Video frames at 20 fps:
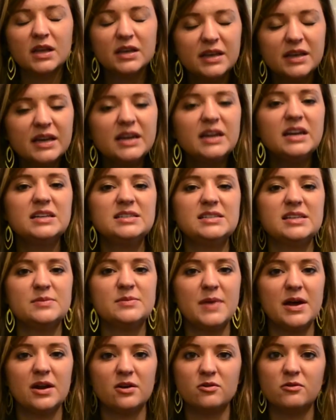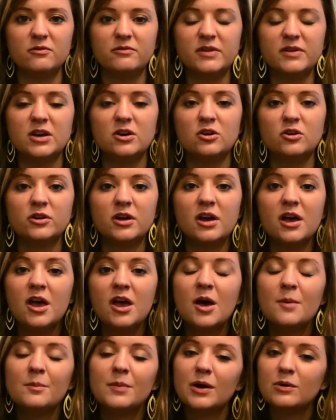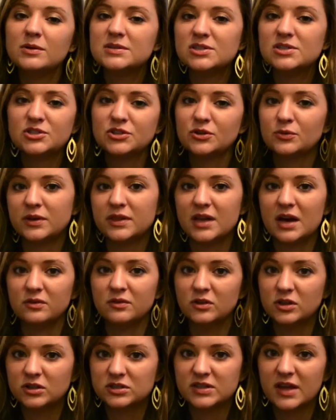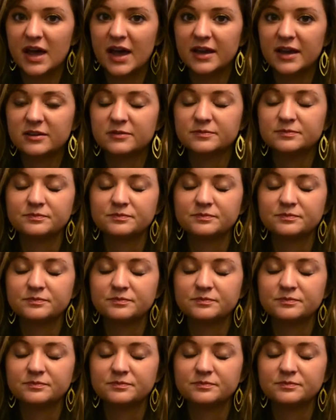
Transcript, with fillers: getting into the medical field, but I wasn't sure what that looked like.